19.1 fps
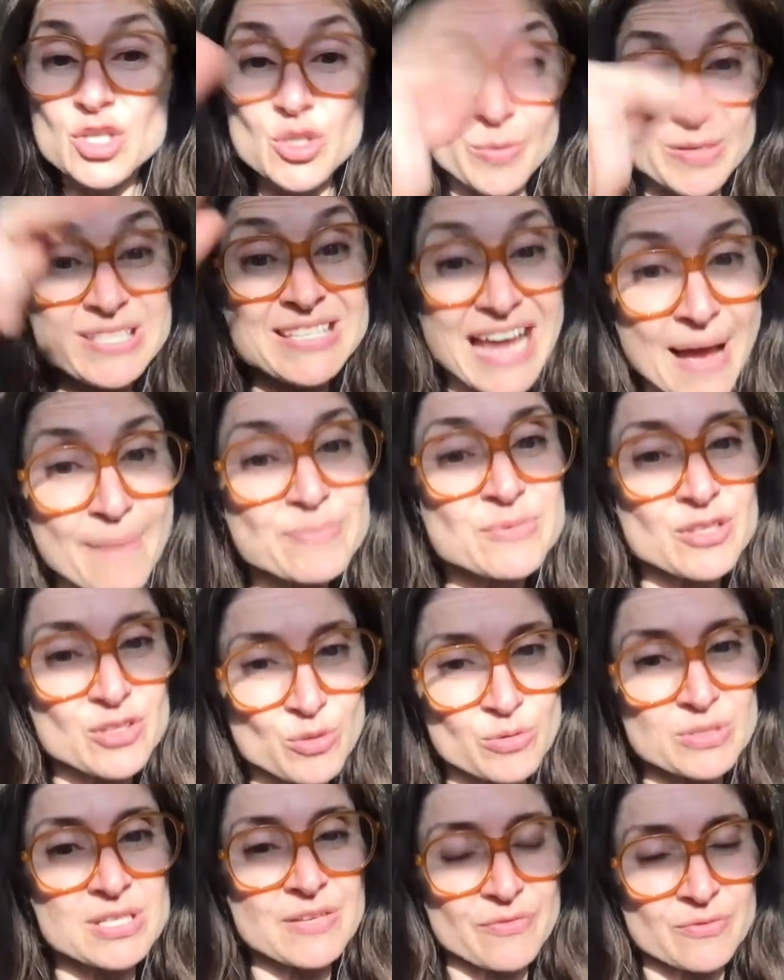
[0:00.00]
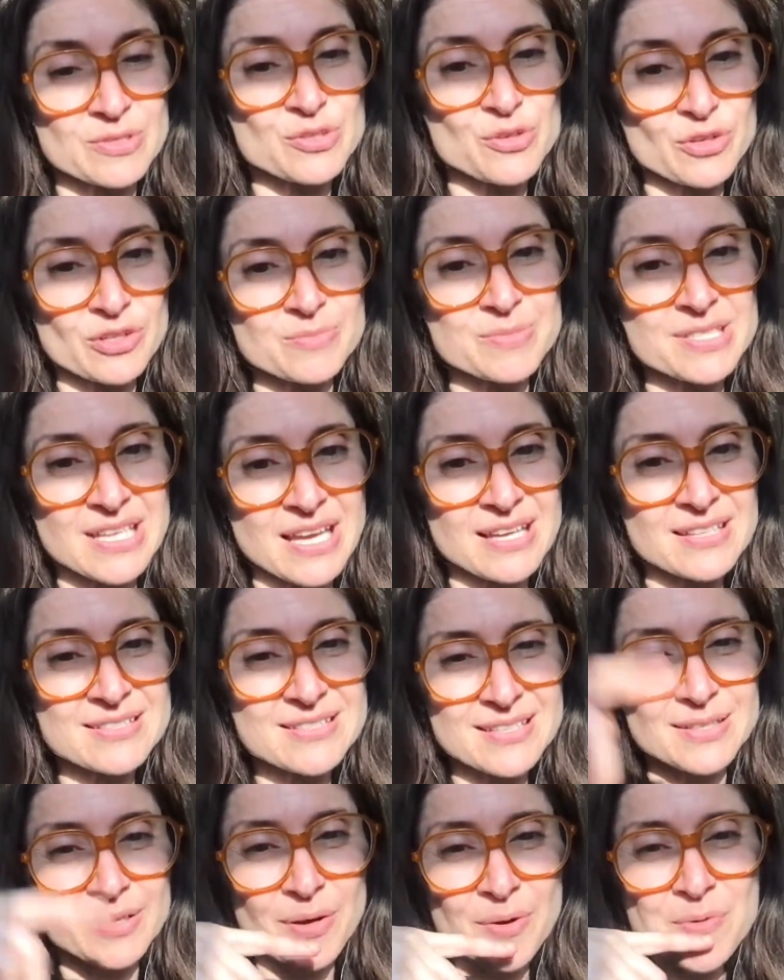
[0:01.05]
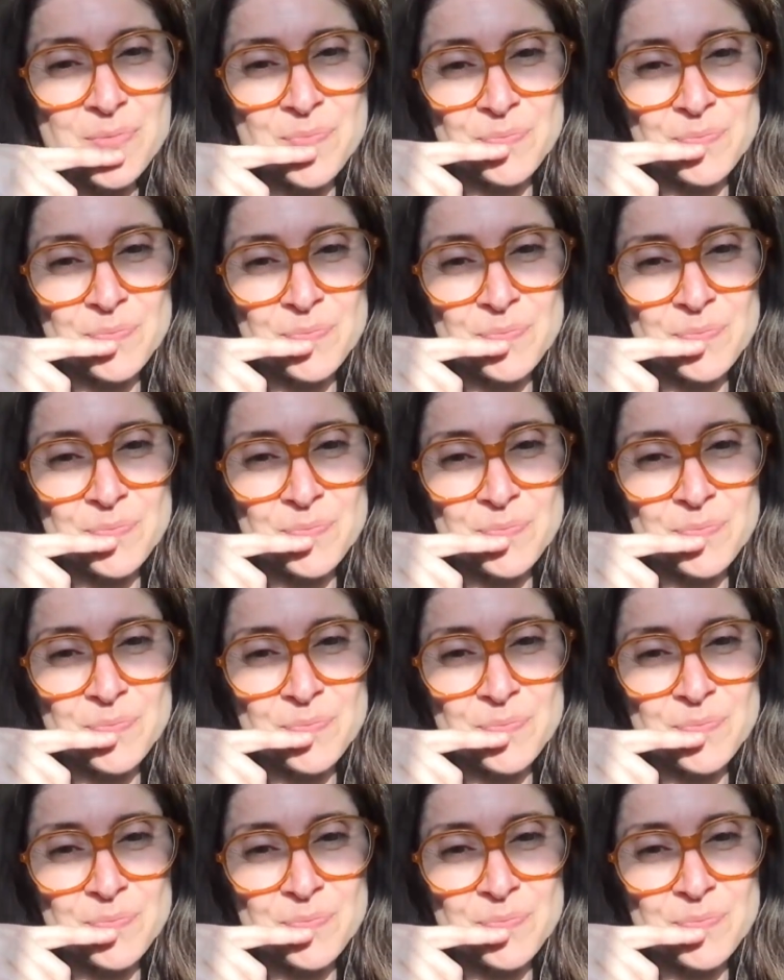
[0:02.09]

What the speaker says: to adapt it to a different circumstance,